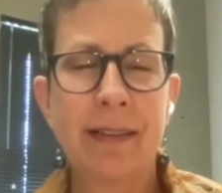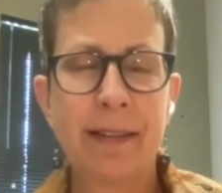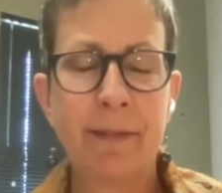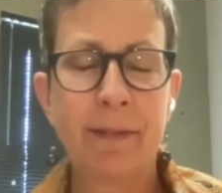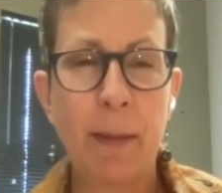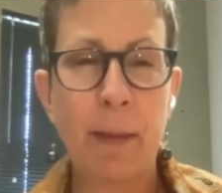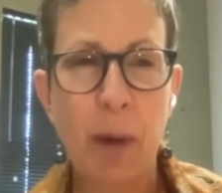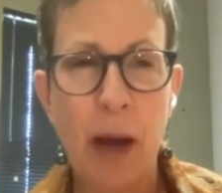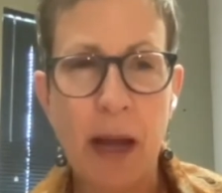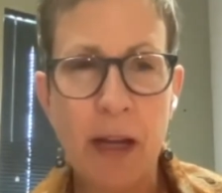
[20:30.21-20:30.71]
If
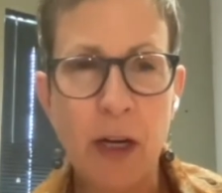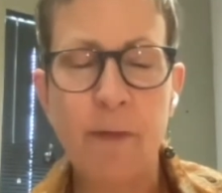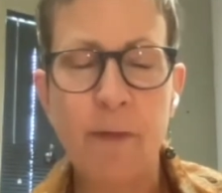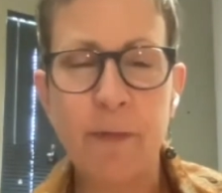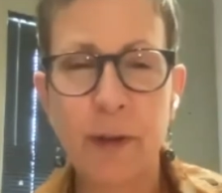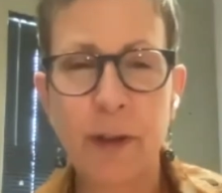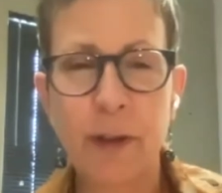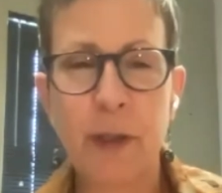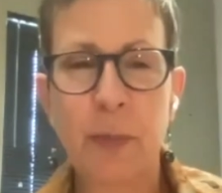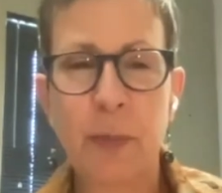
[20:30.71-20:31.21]
I bite off
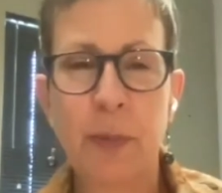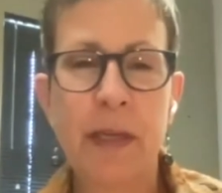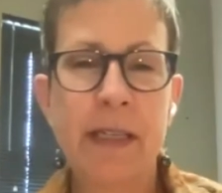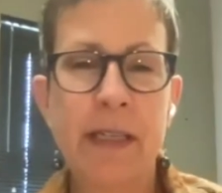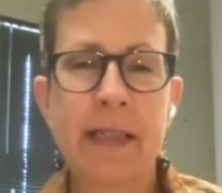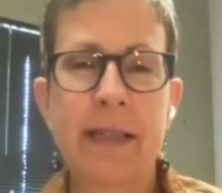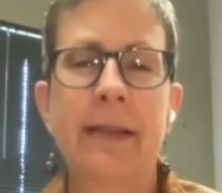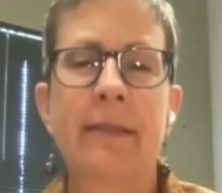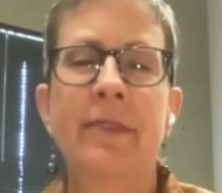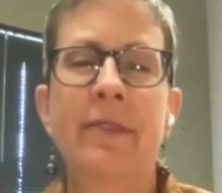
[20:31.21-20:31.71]
a little
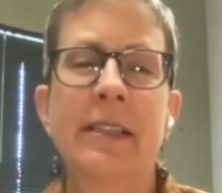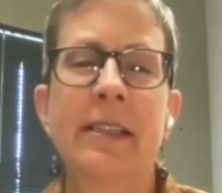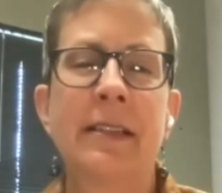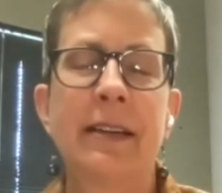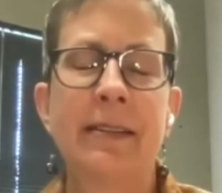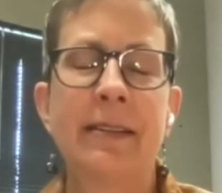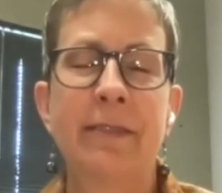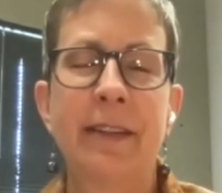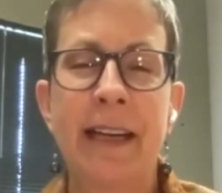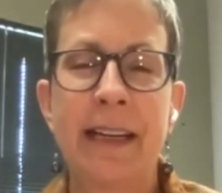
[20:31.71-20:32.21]
piece of
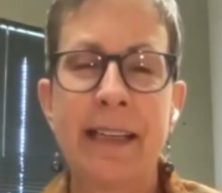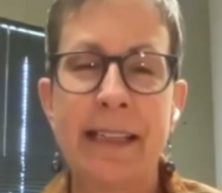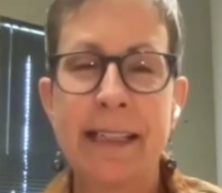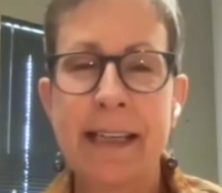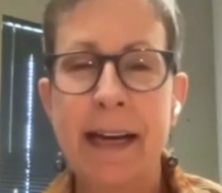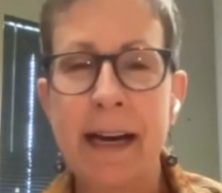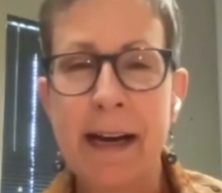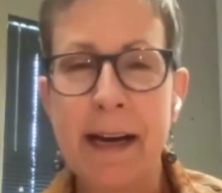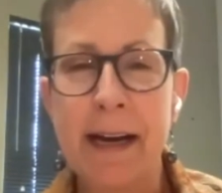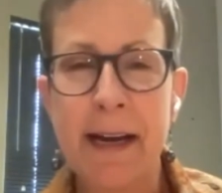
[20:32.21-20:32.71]
it at a
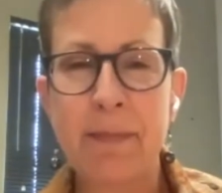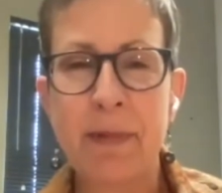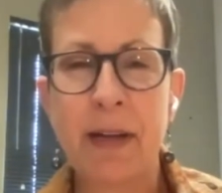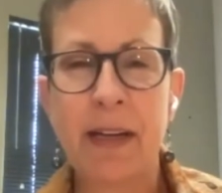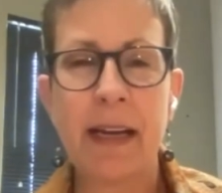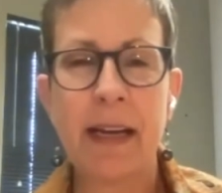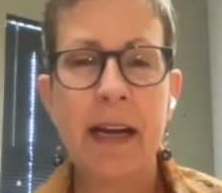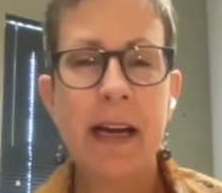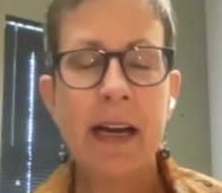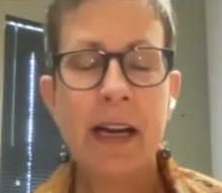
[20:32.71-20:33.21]
time,
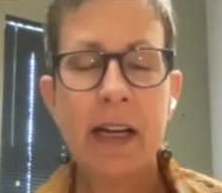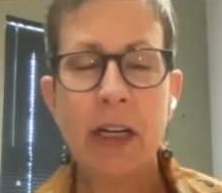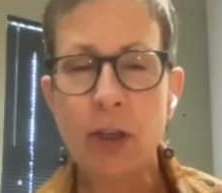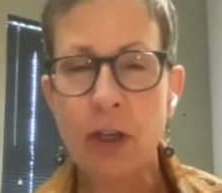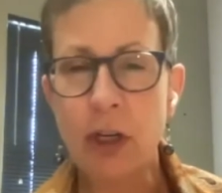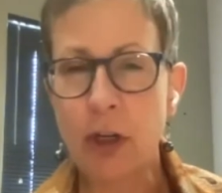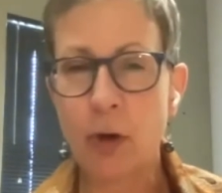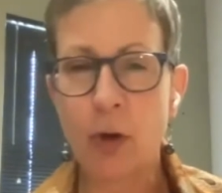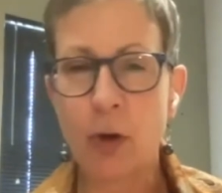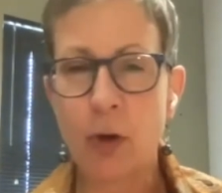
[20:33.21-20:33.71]
and
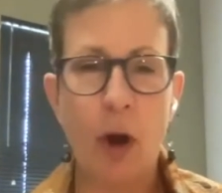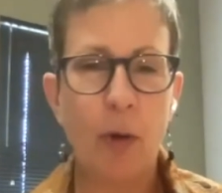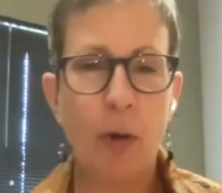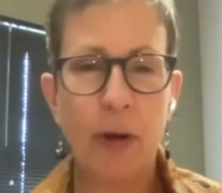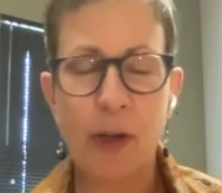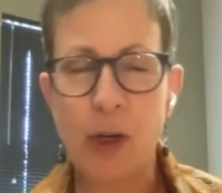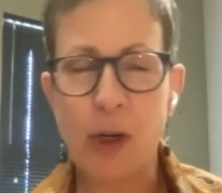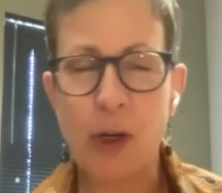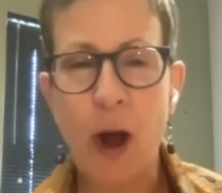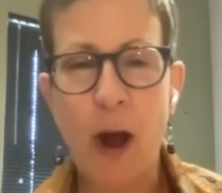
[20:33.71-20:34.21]
you
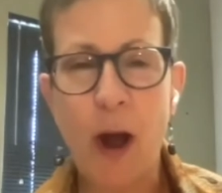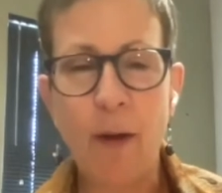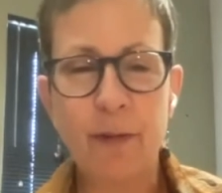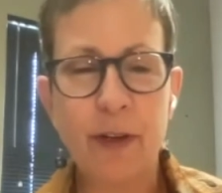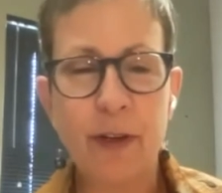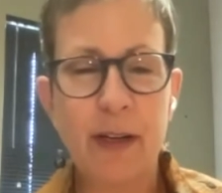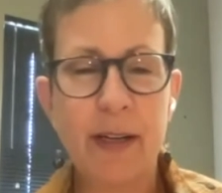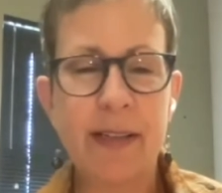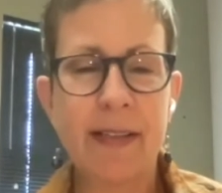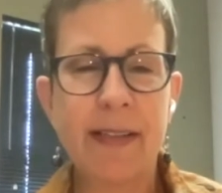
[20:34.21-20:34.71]
grow in your
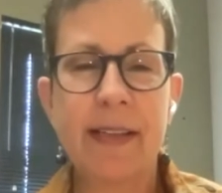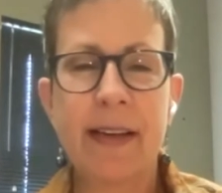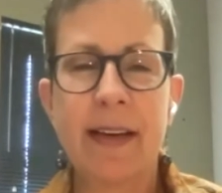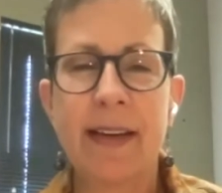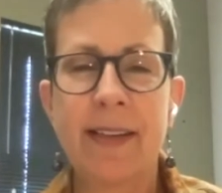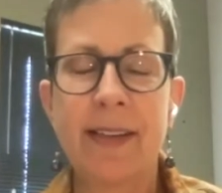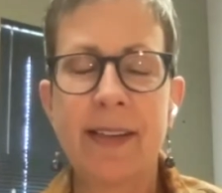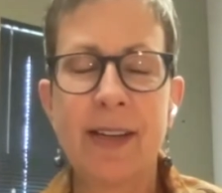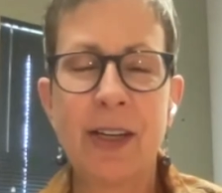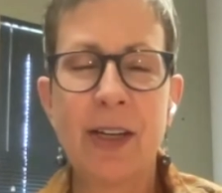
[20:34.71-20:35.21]
confidence,
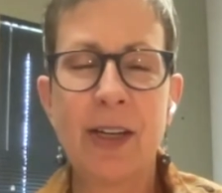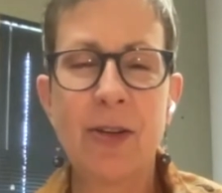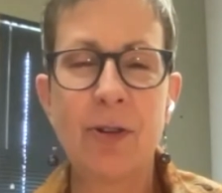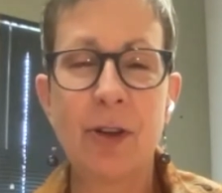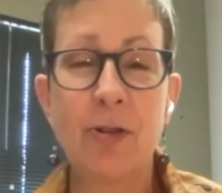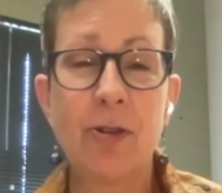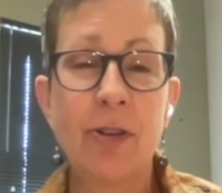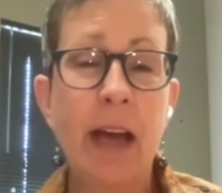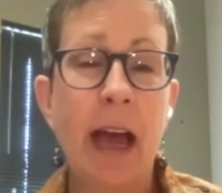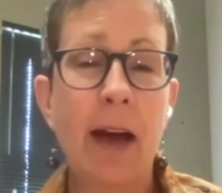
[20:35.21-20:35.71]
and
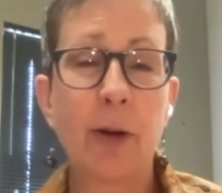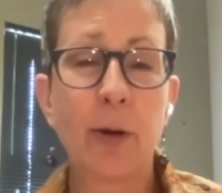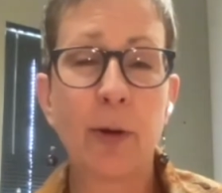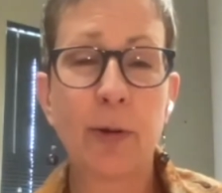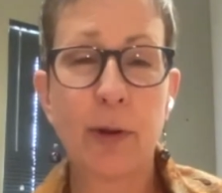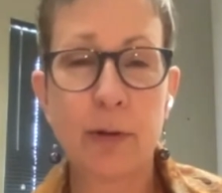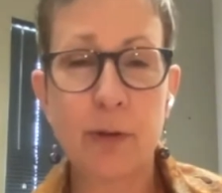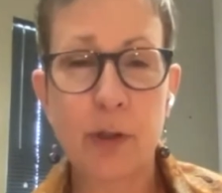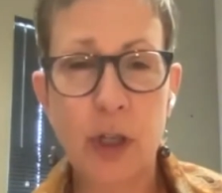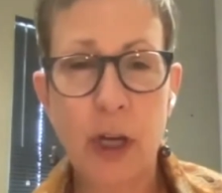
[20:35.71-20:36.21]
you tackle
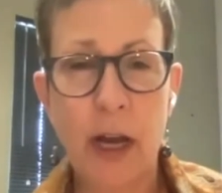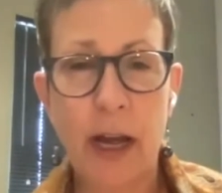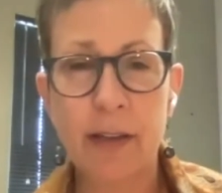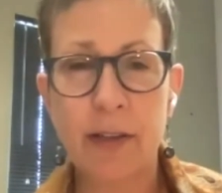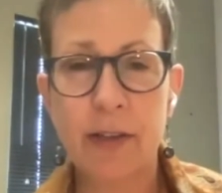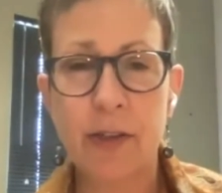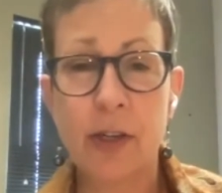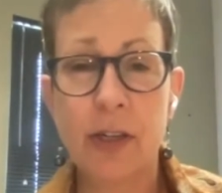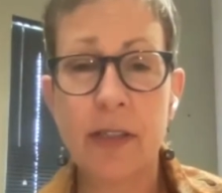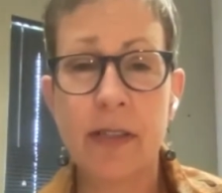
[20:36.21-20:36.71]
those
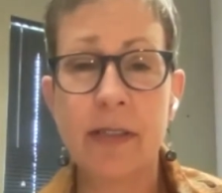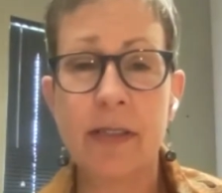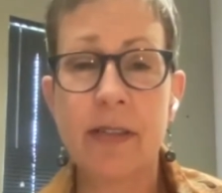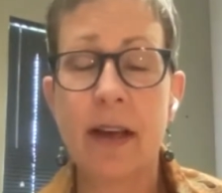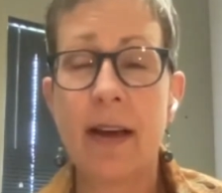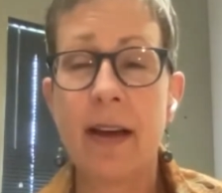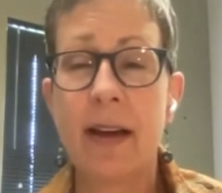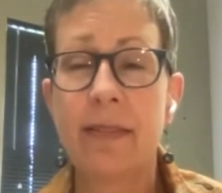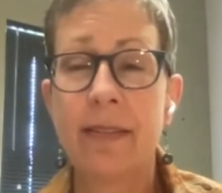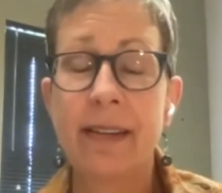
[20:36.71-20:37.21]
challenges,
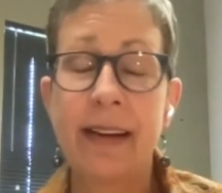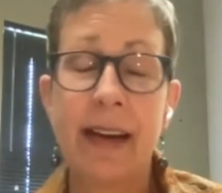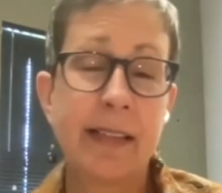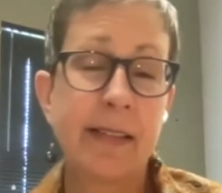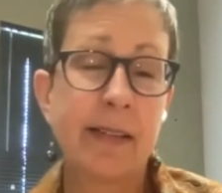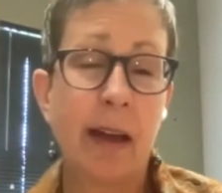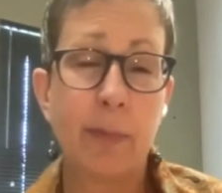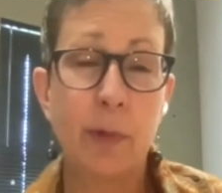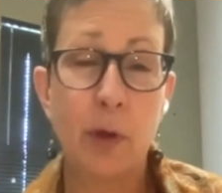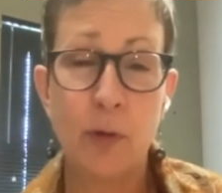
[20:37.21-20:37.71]
and the
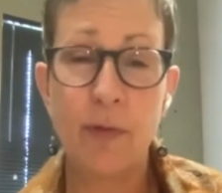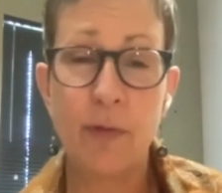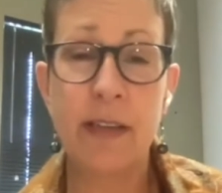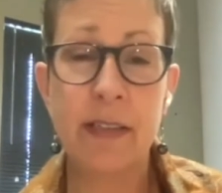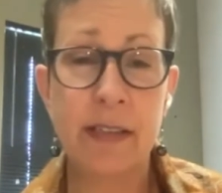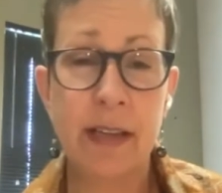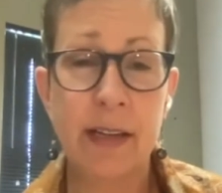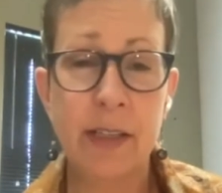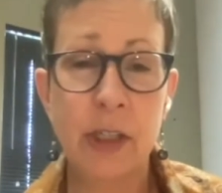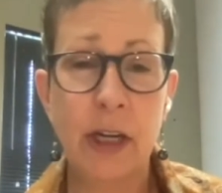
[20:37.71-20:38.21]
next time you
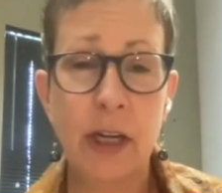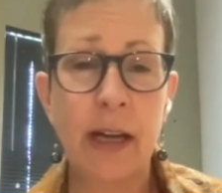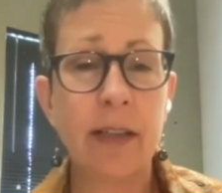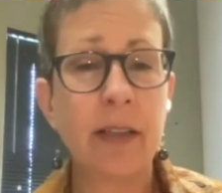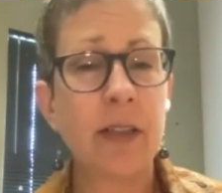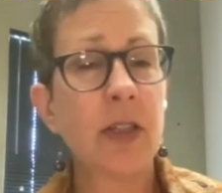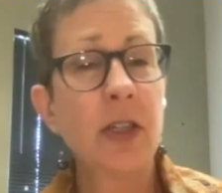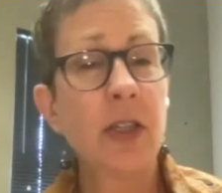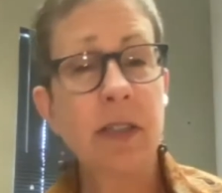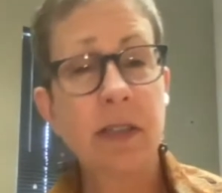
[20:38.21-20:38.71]
face that
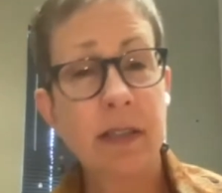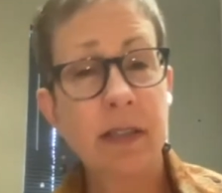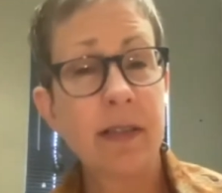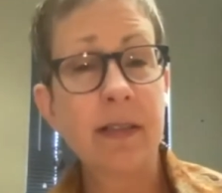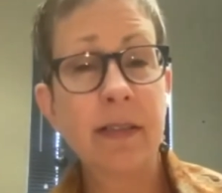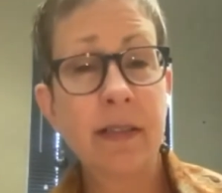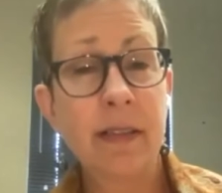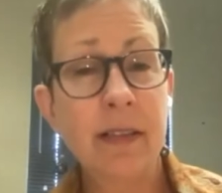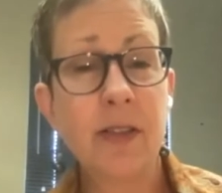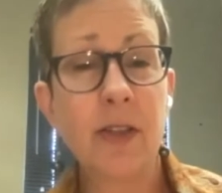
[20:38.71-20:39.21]
challenge,
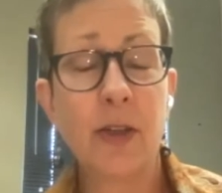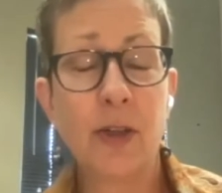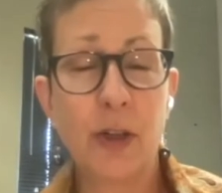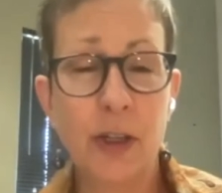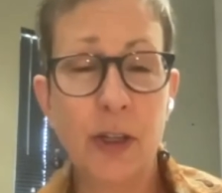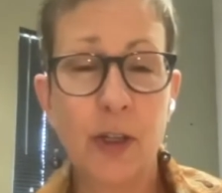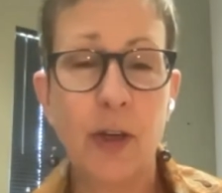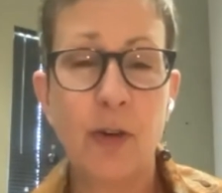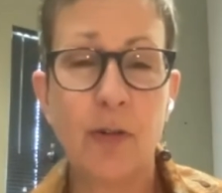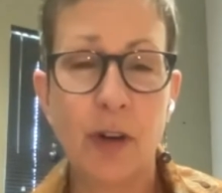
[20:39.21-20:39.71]
it's easier,
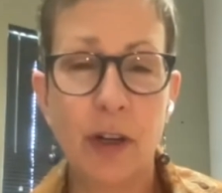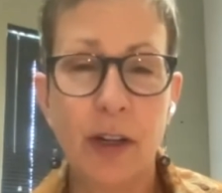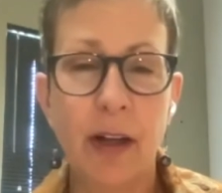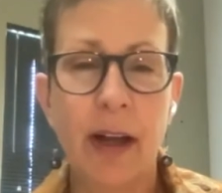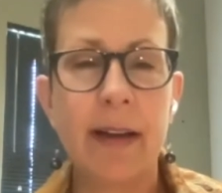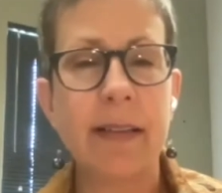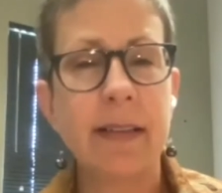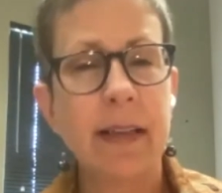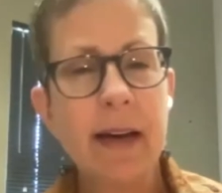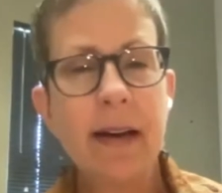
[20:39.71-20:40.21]
and you
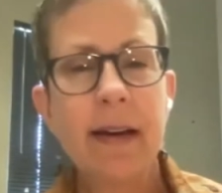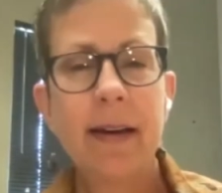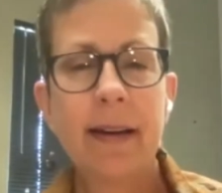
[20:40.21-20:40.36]
realize,